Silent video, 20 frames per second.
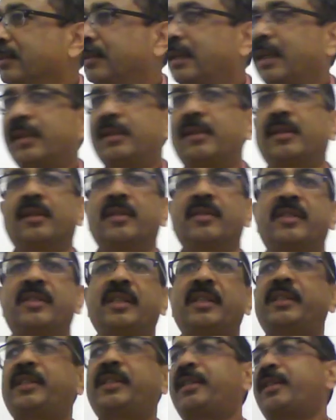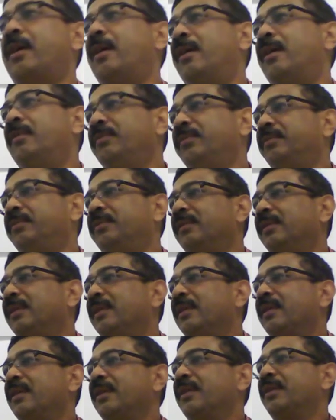that consists of
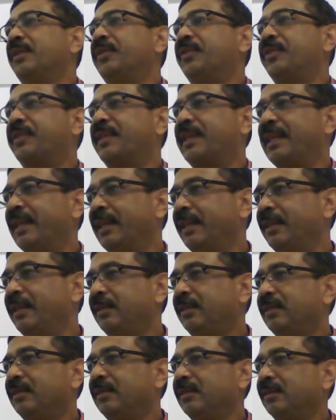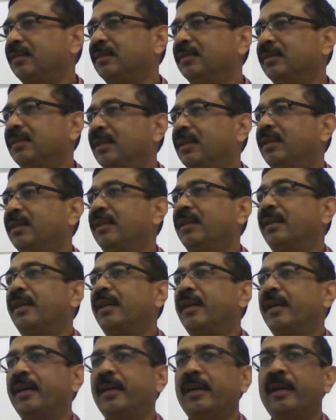skin,
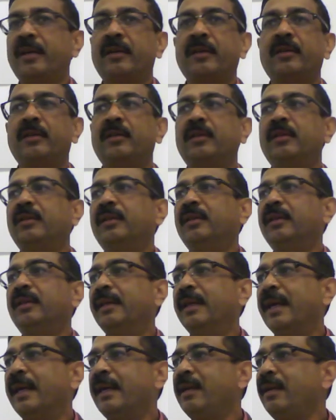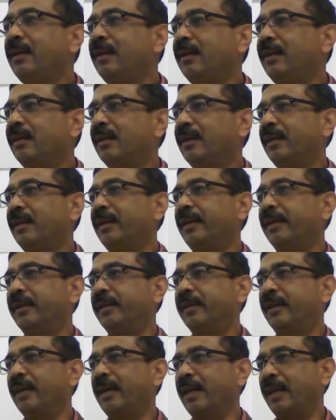hair, nail,
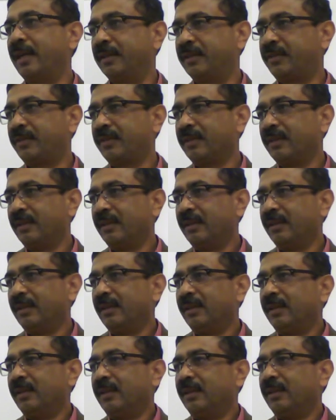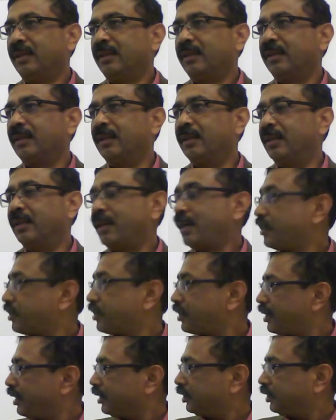and glands. In
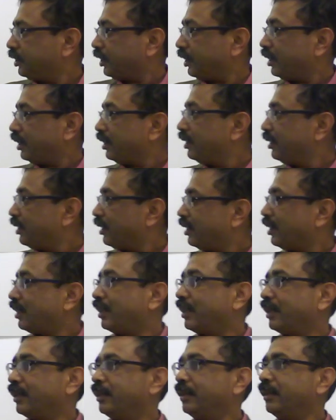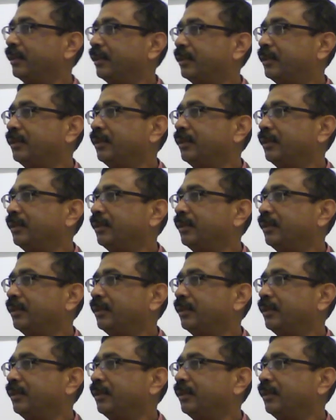last lecture, I